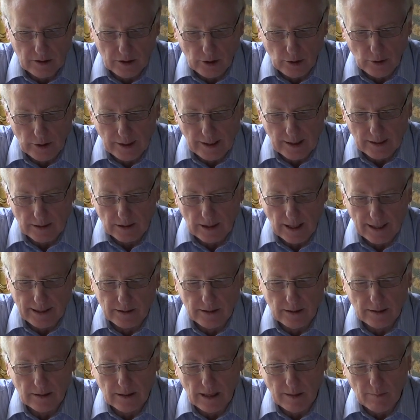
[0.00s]
2 years
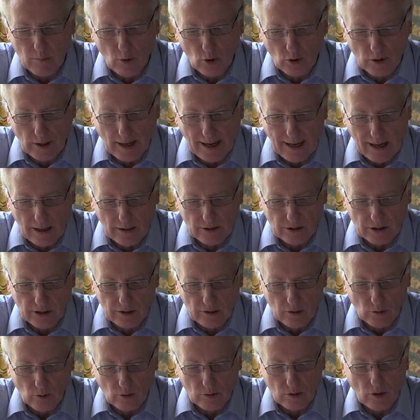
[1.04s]
later they bought a house
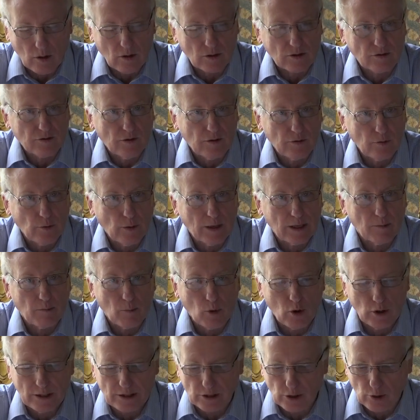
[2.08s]
in North Oxford where the
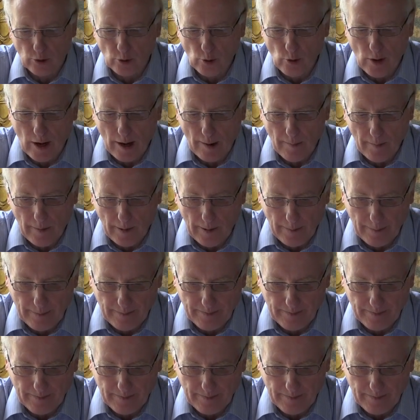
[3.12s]
boys grew up.